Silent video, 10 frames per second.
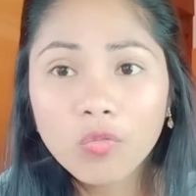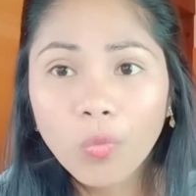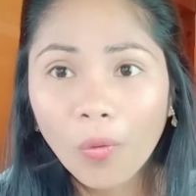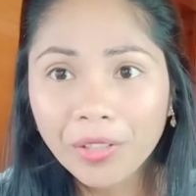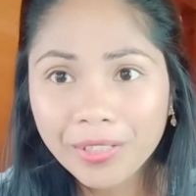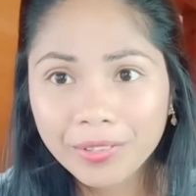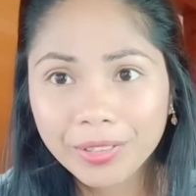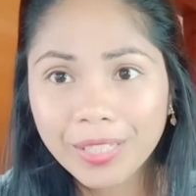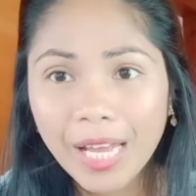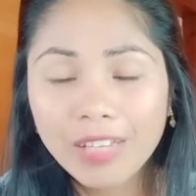
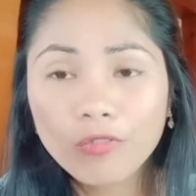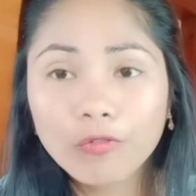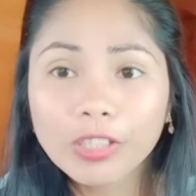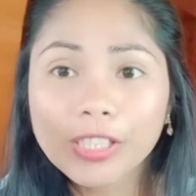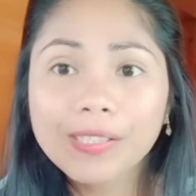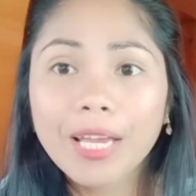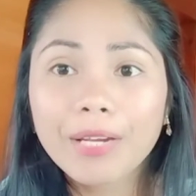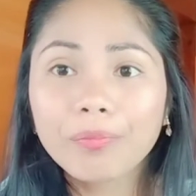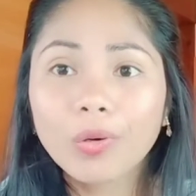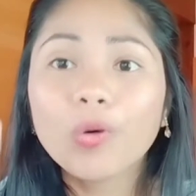foreigner and first
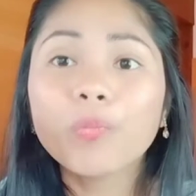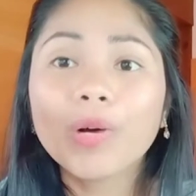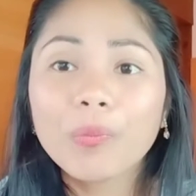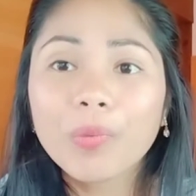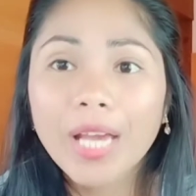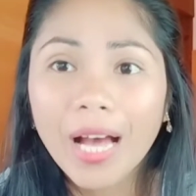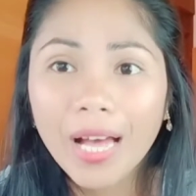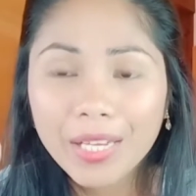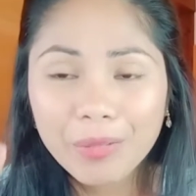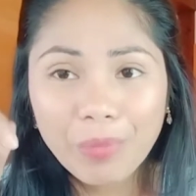time mo magbiyahe